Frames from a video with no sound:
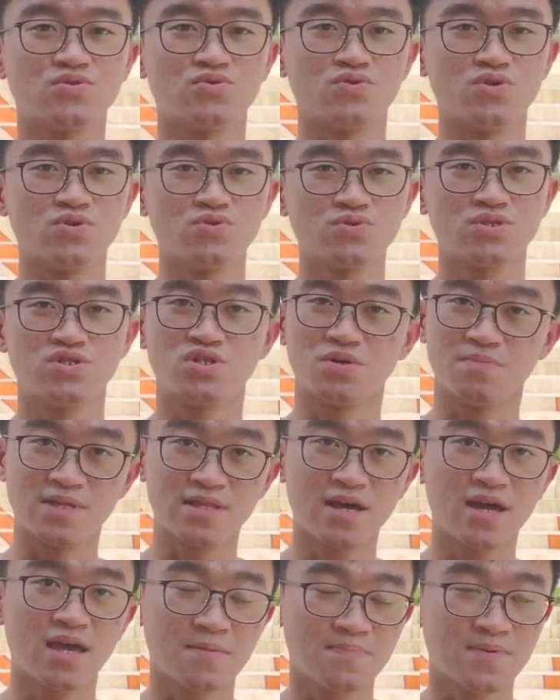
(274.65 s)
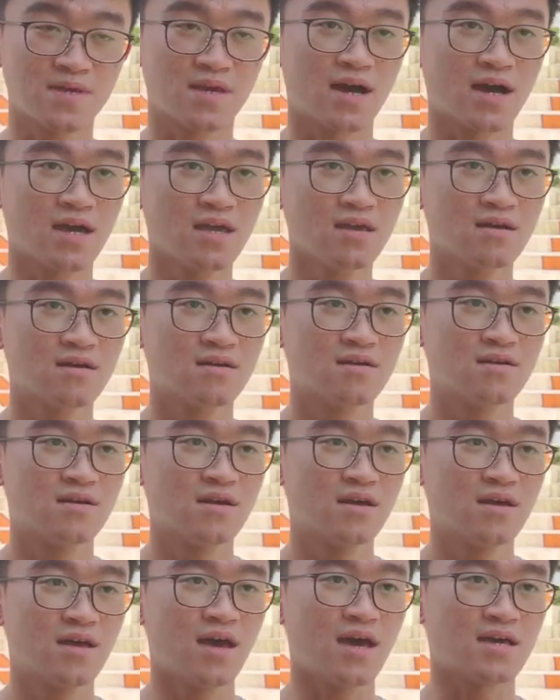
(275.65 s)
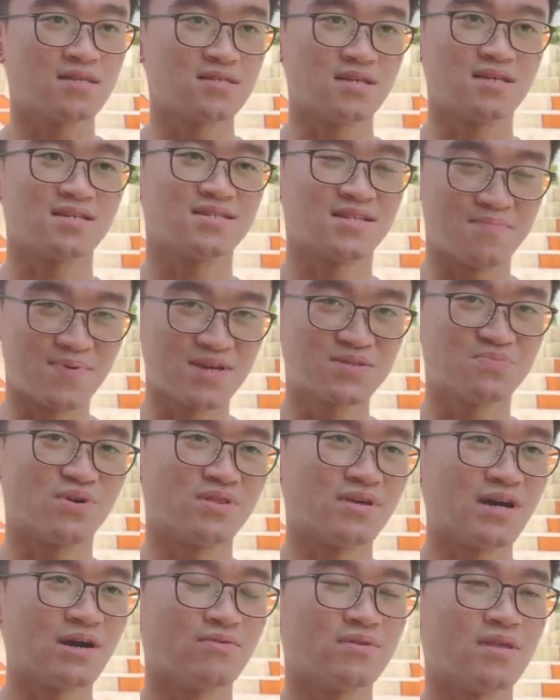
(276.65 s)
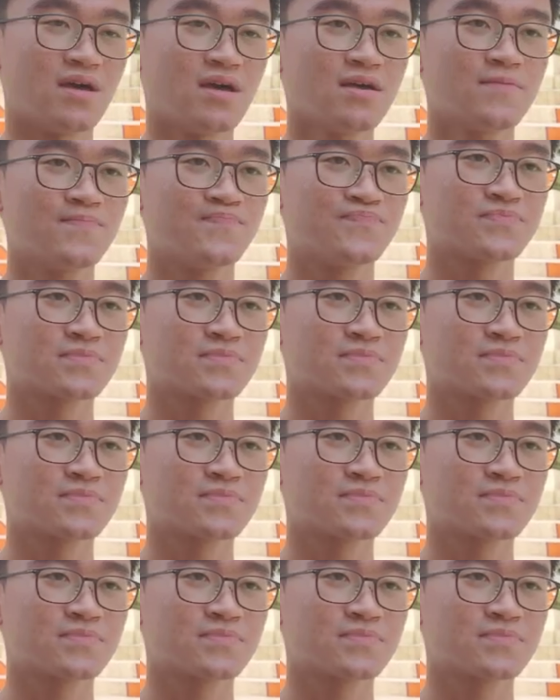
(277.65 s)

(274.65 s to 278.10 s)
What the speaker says: to use Gemini API, as it is the best model out there.